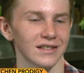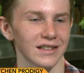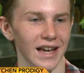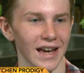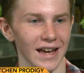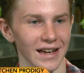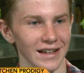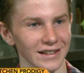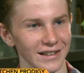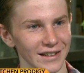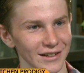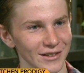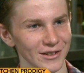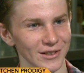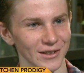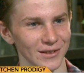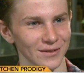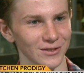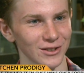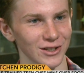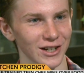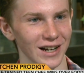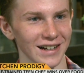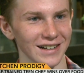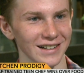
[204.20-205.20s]
10 years
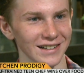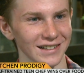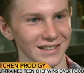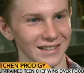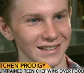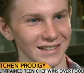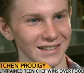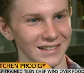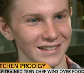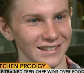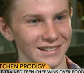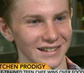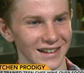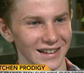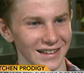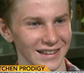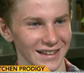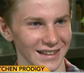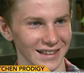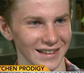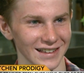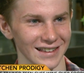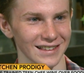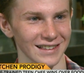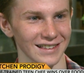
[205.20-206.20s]
of childhood. I
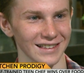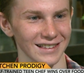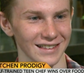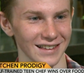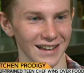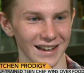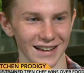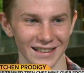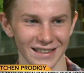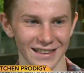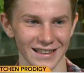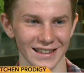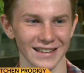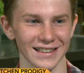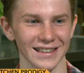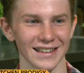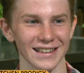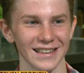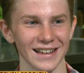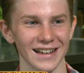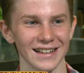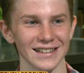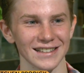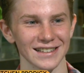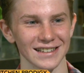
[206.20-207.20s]
think that I think
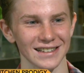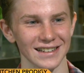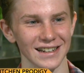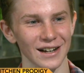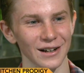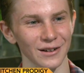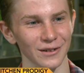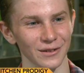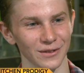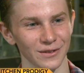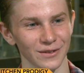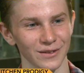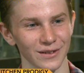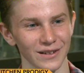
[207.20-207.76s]
that that's enough.